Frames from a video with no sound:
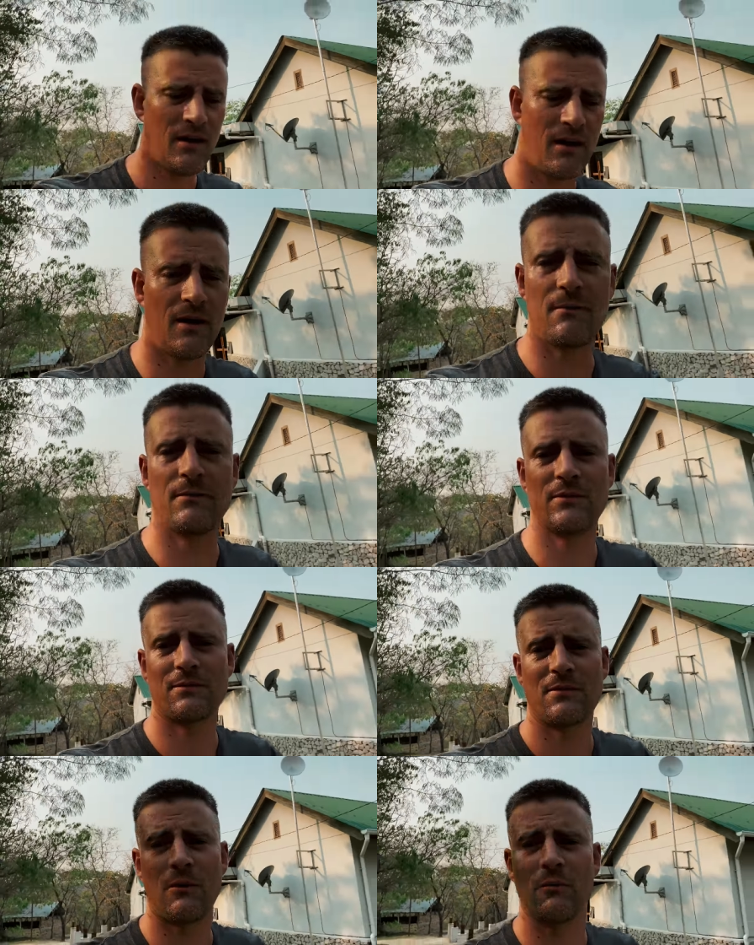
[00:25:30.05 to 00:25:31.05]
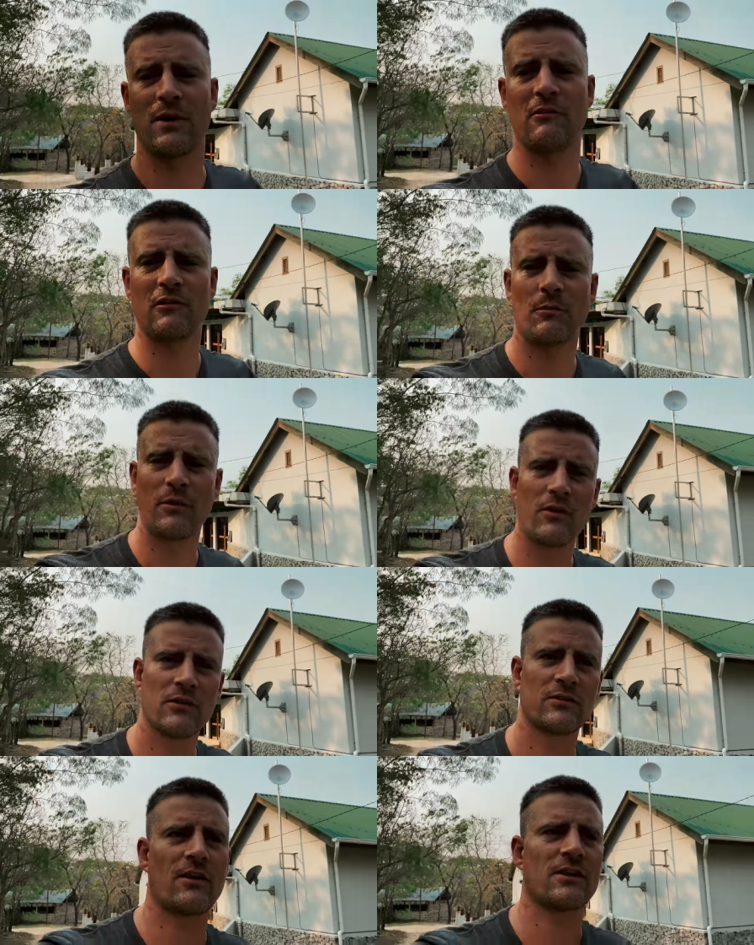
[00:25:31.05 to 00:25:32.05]
Um, that would be a real
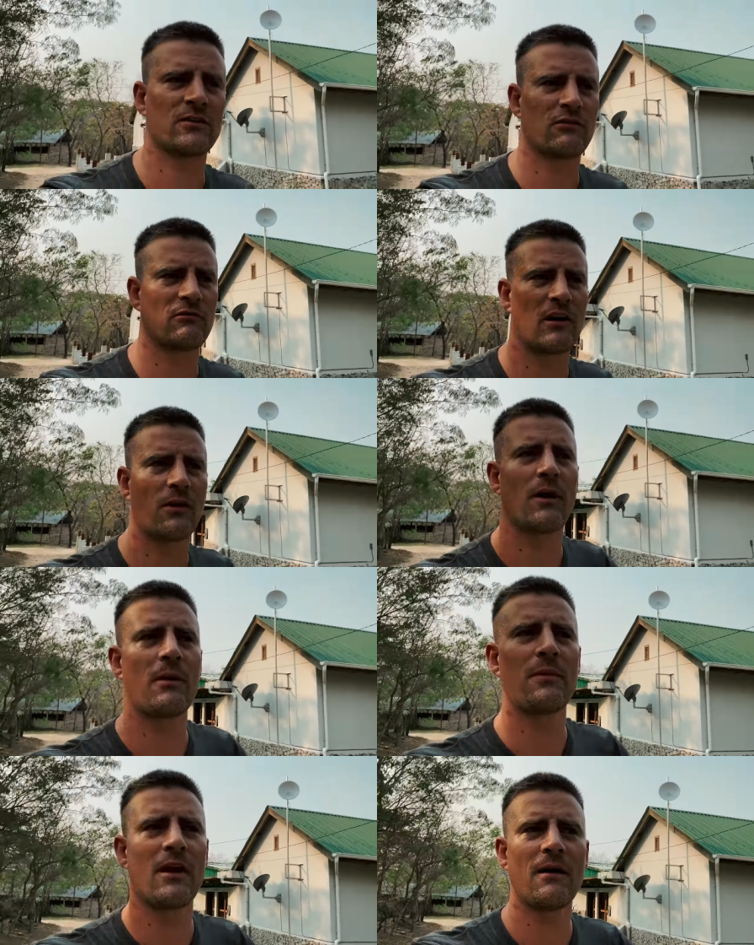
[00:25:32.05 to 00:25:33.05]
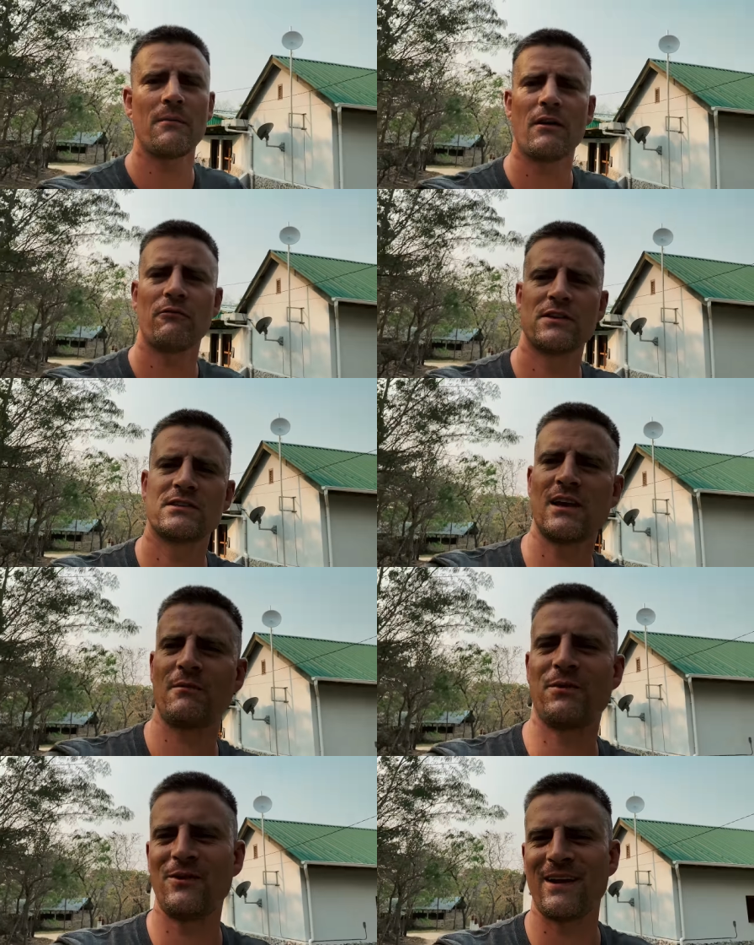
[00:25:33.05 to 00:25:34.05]
bonus, so that's not really why I'm here. I'm here for the
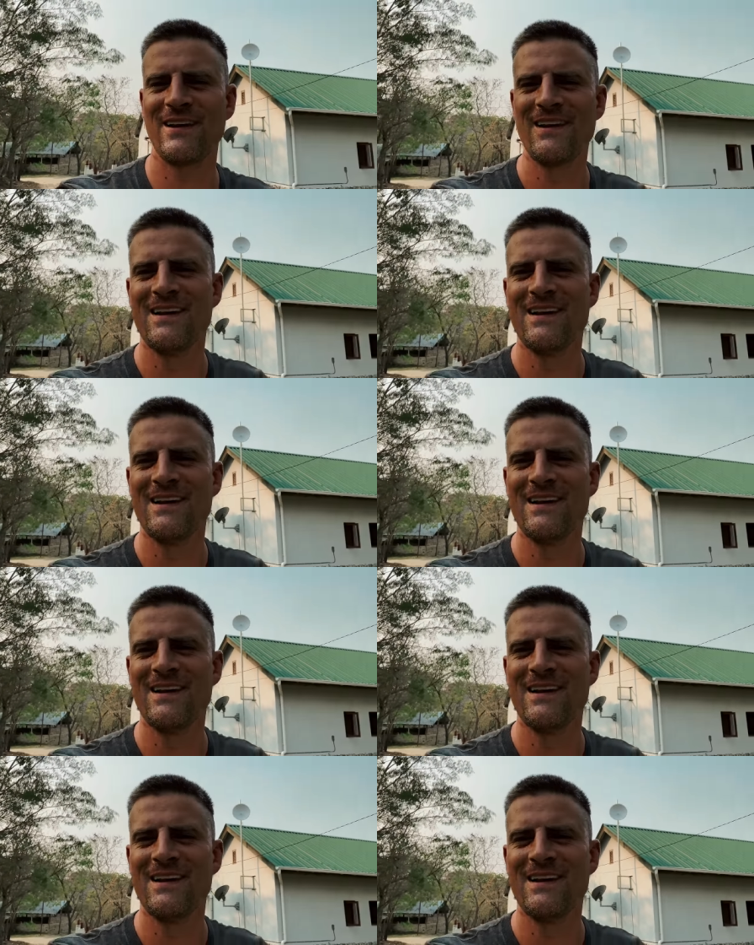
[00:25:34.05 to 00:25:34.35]
scenic beauty.